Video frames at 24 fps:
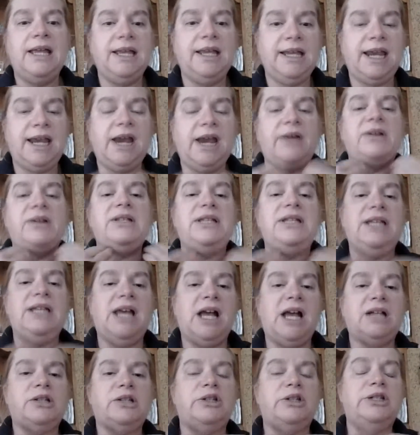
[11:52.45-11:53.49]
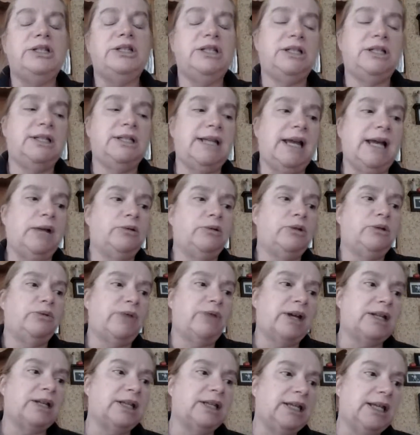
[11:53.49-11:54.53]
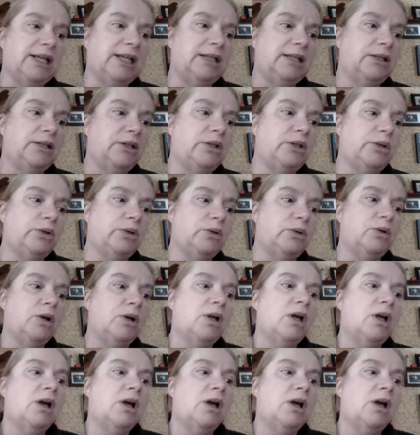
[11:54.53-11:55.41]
carries the oxygen down directly into